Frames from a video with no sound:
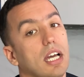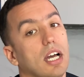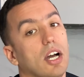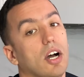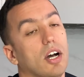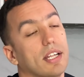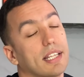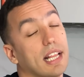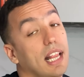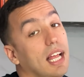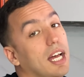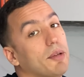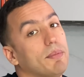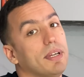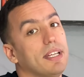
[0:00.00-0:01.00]
hot
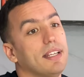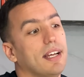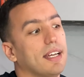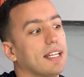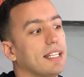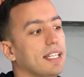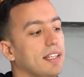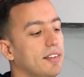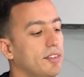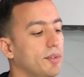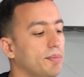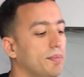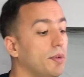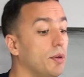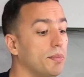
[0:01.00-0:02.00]
climate, I can easily
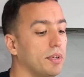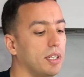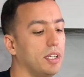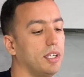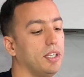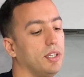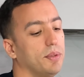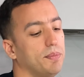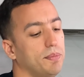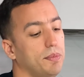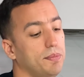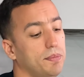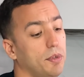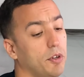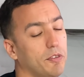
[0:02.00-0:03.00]

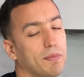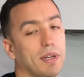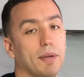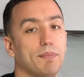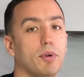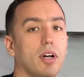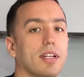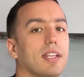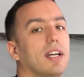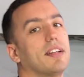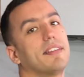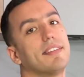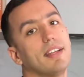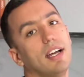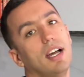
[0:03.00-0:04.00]
move my pot
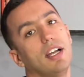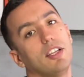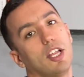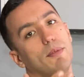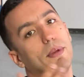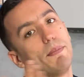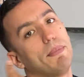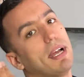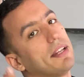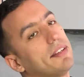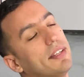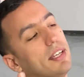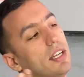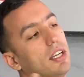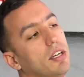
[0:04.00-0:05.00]
outside on my
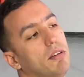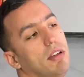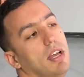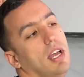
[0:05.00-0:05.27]
patio.